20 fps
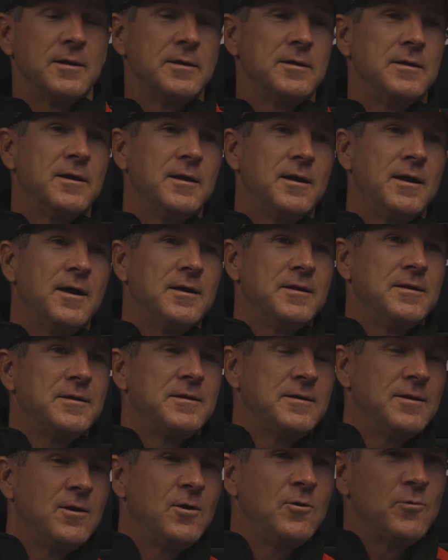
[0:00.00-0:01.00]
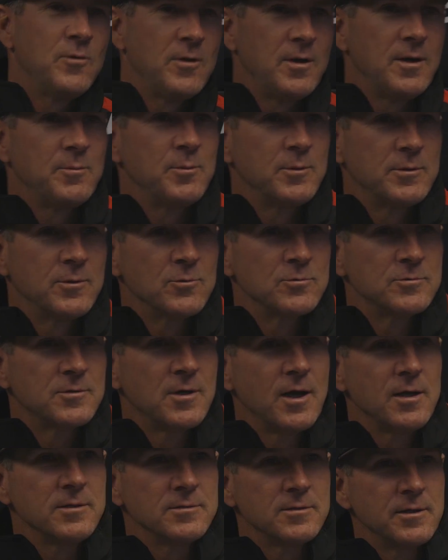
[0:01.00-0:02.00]
I didn't know that, but those
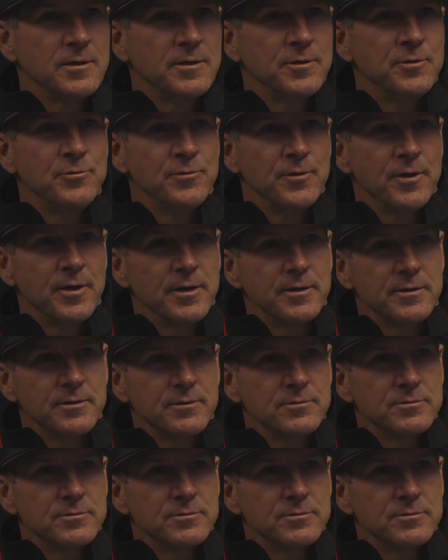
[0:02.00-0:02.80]
guys can do that.